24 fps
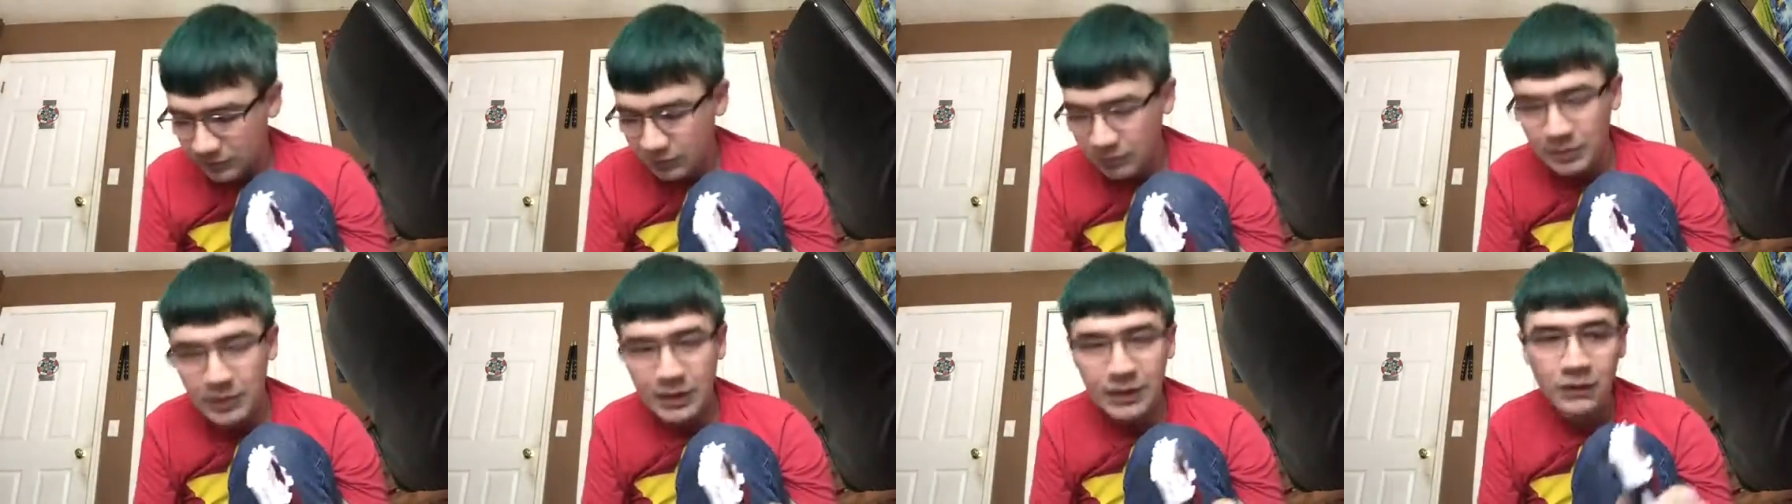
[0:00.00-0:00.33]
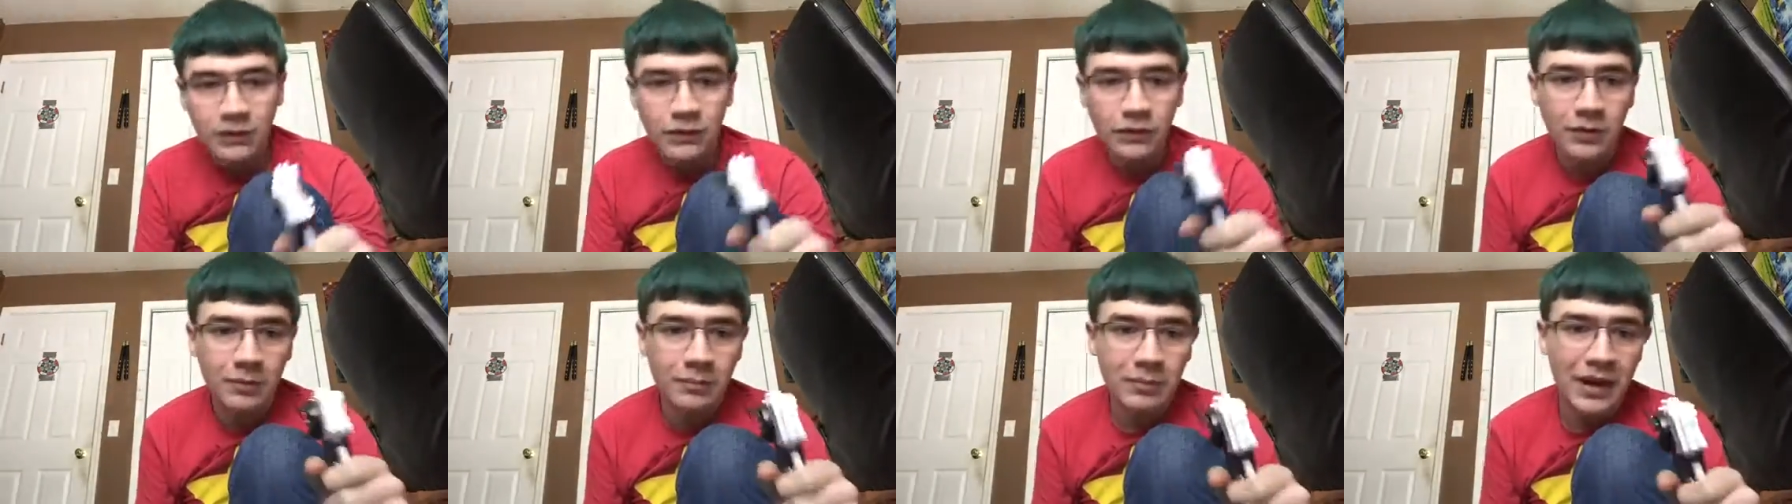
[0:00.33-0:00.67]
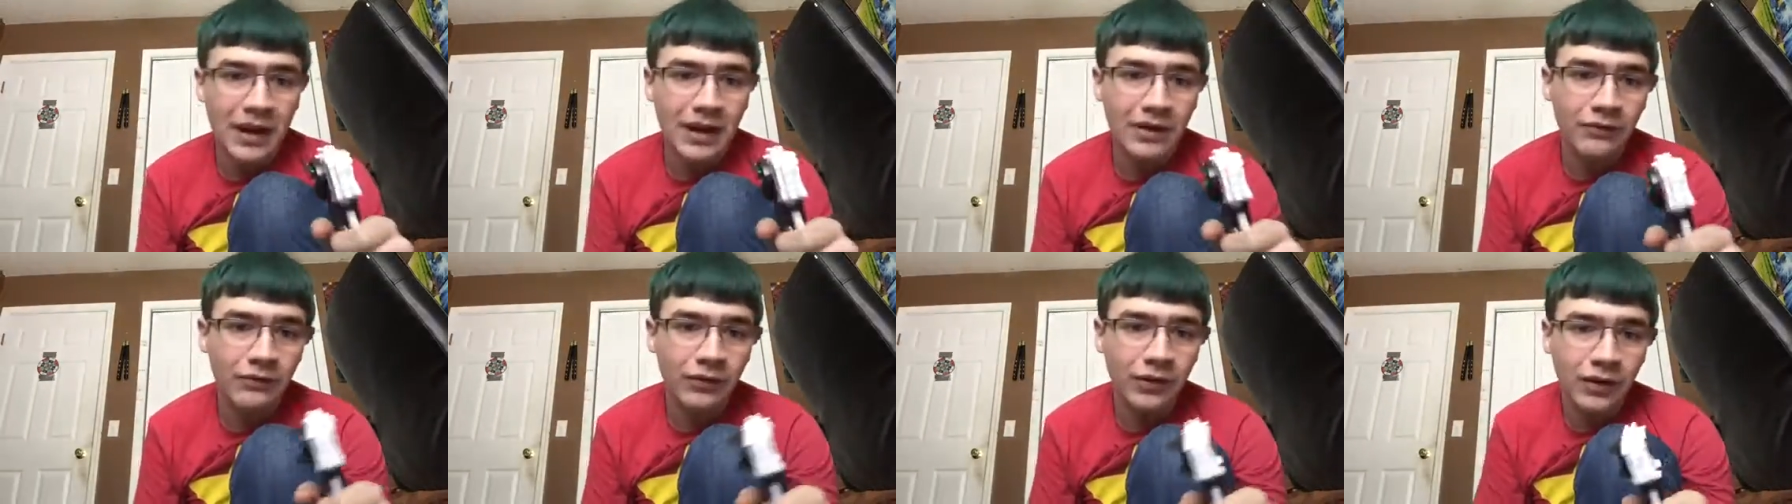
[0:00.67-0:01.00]
makes your
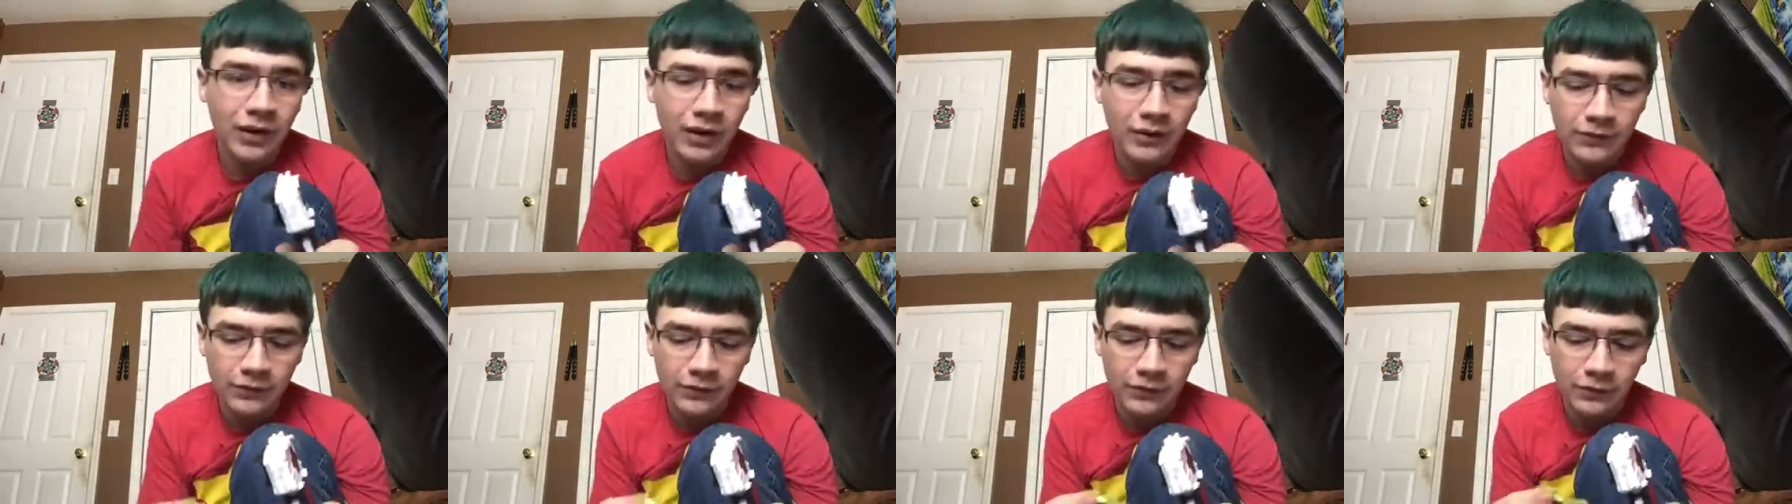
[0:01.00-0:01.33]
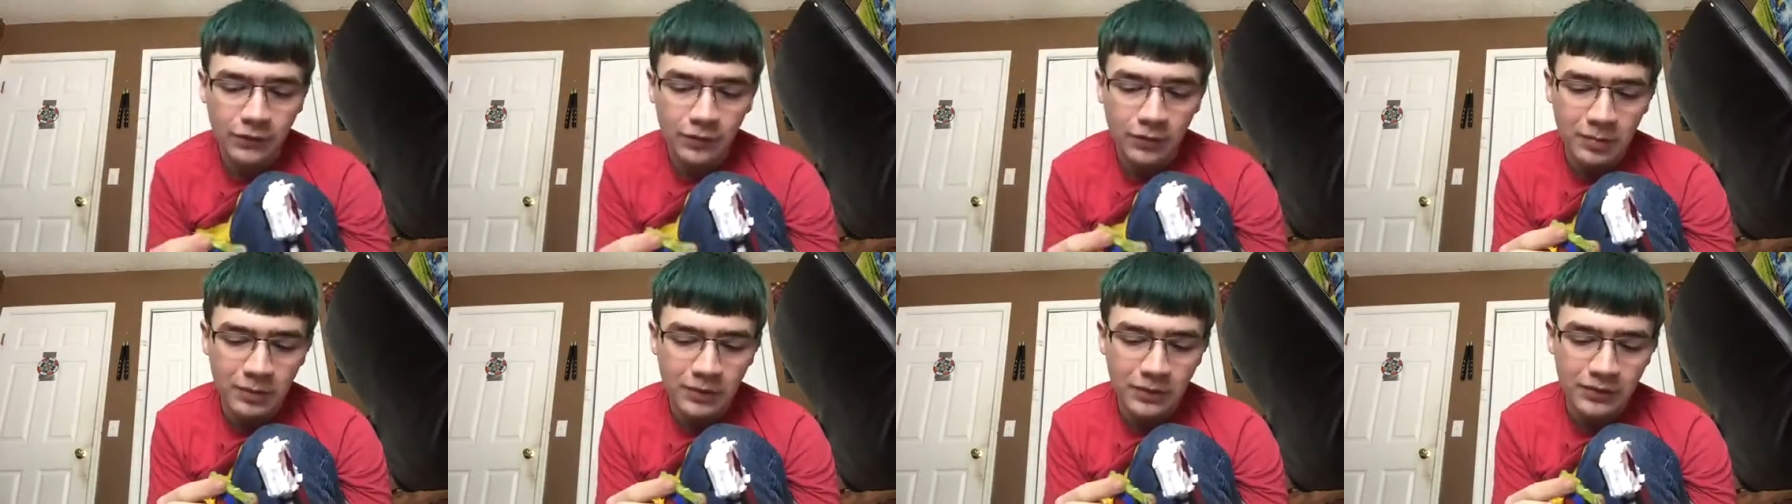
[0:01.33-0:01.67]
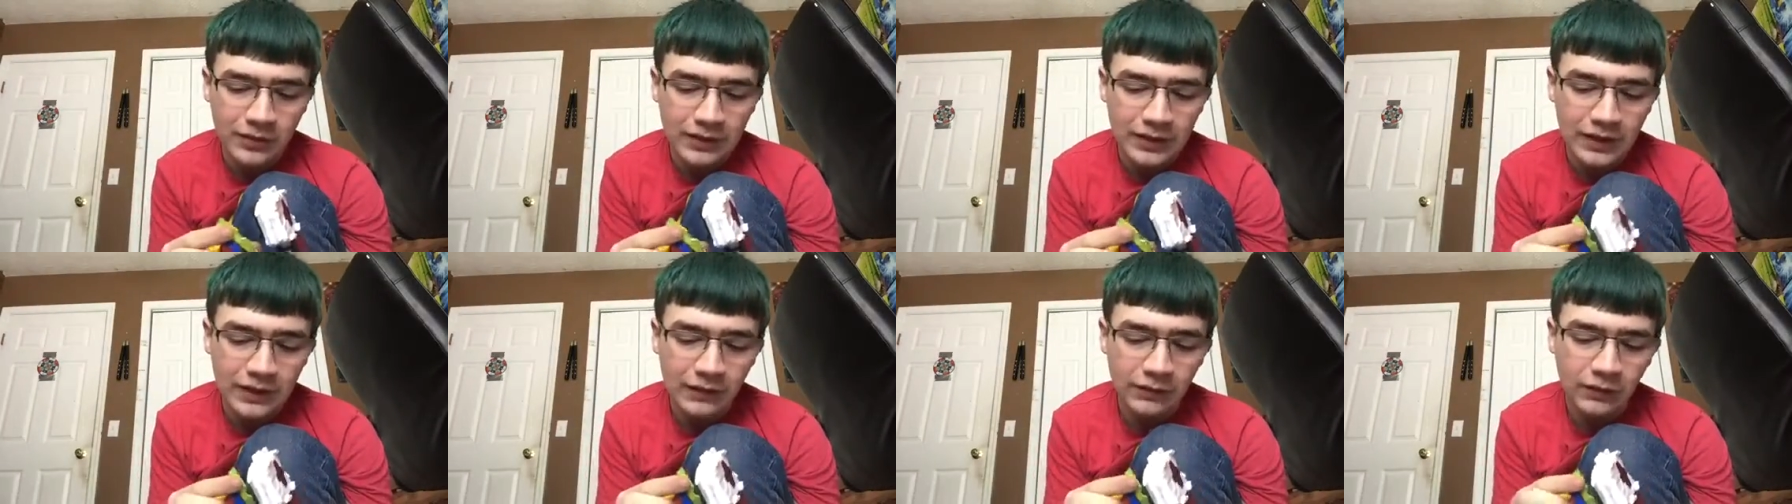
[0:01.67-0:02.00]
bay fall off
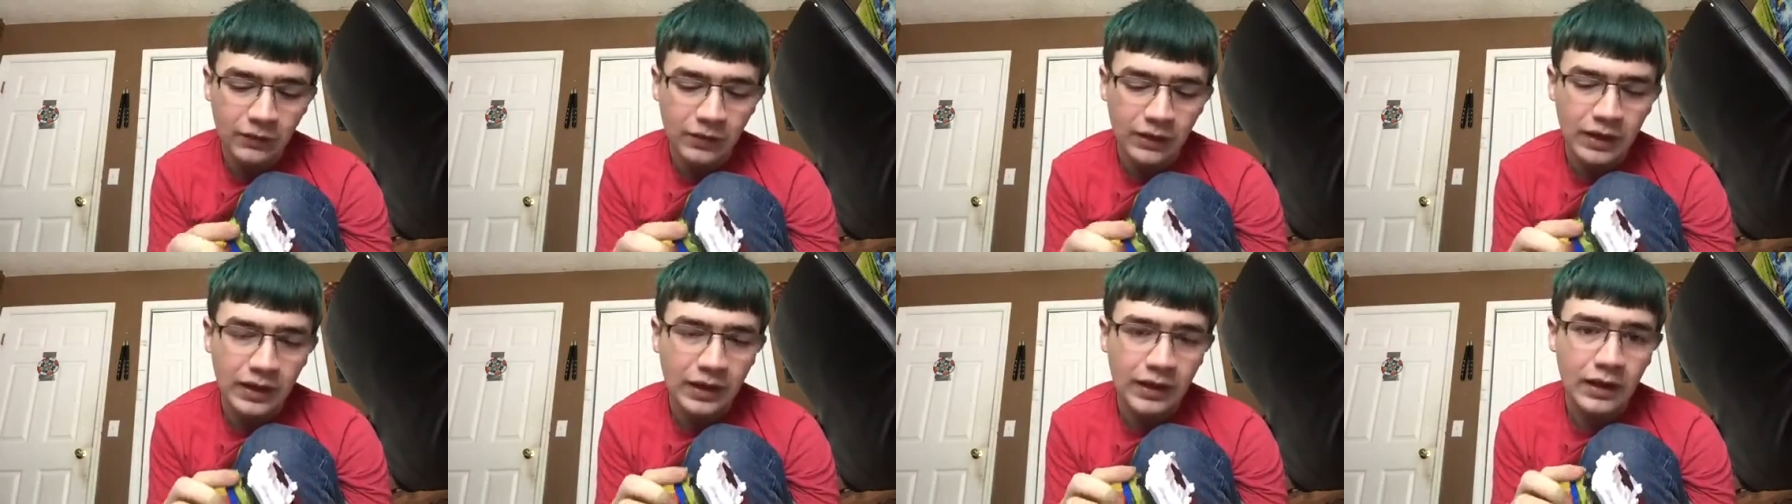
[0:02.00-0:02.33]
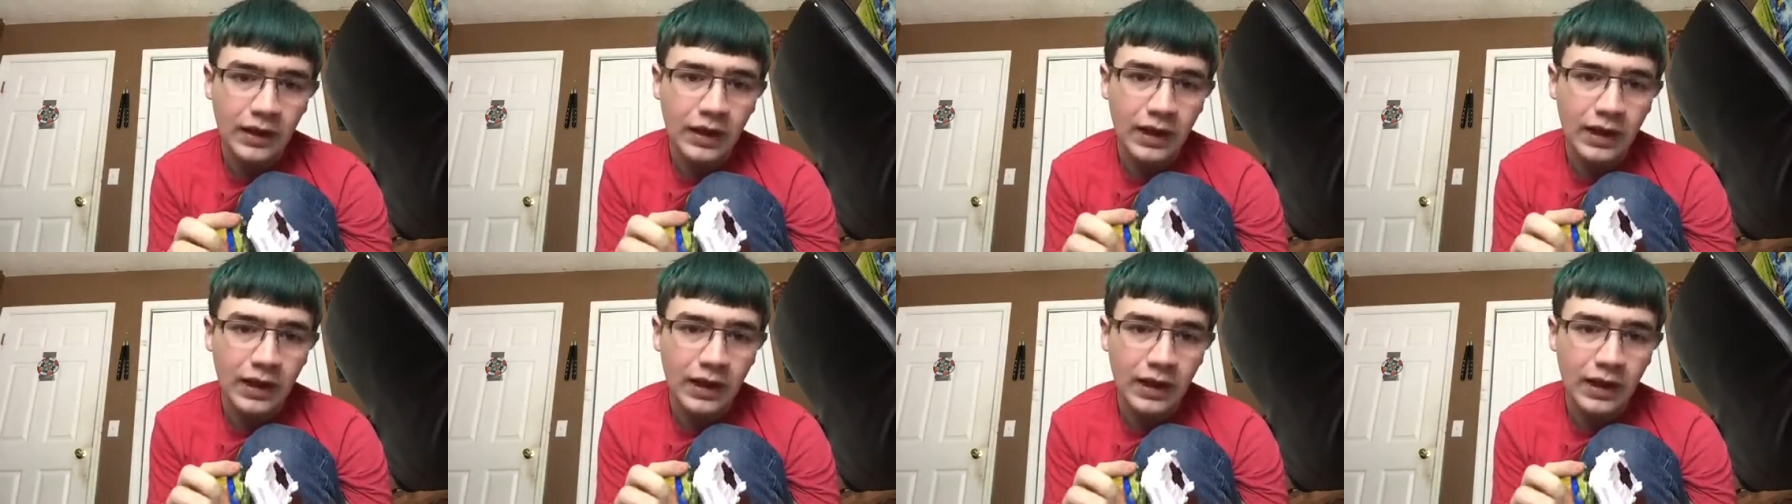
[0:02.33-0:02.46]
super easily